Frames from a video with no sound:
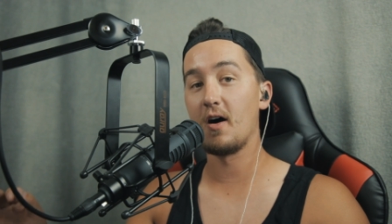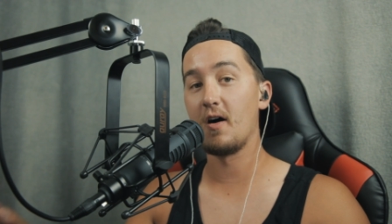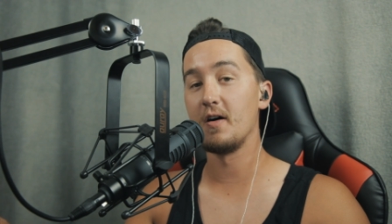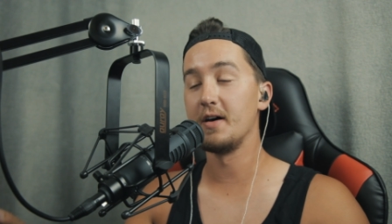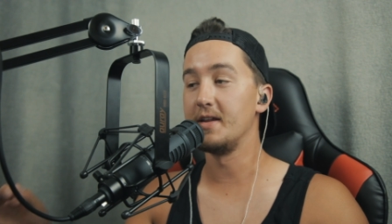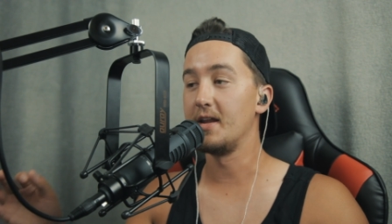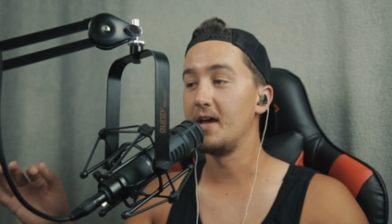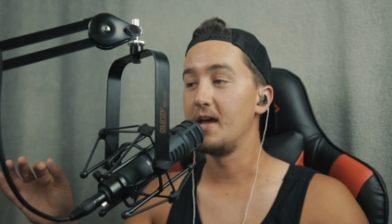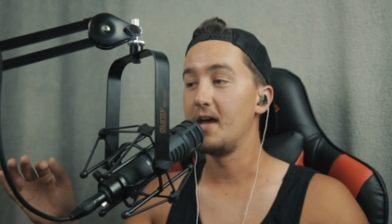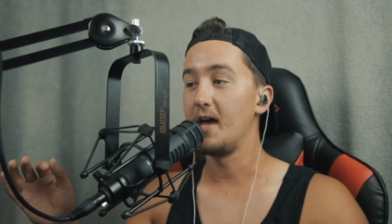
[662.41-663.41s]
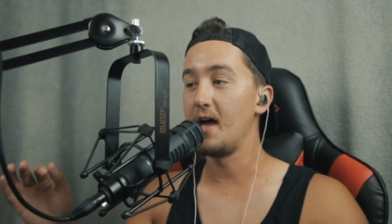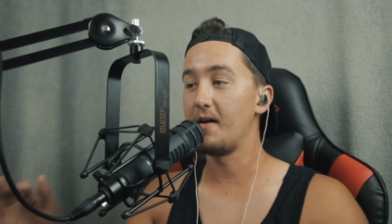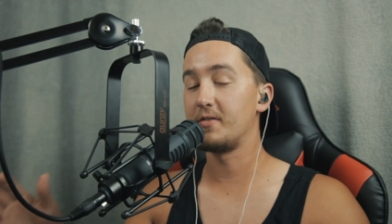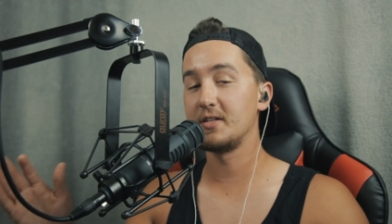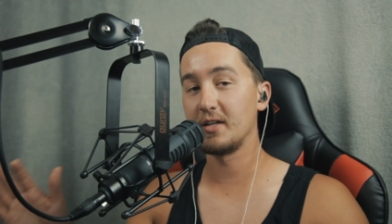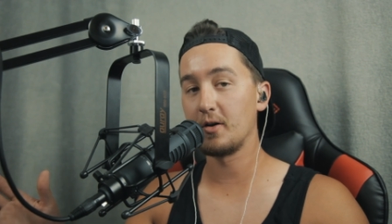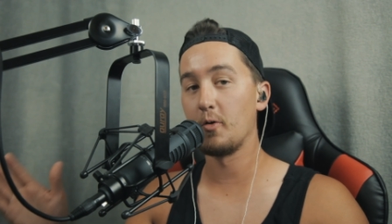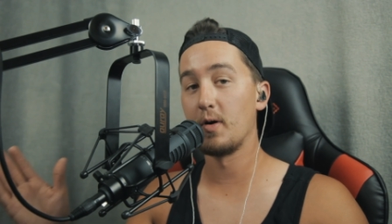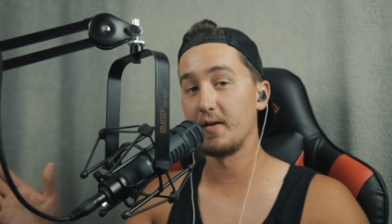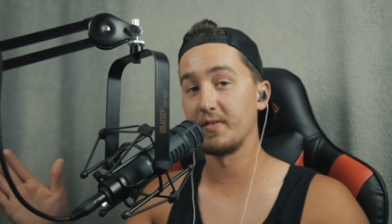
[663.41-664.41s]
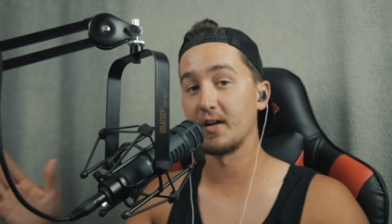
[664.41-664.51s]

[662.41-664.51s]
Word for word: on every single one of the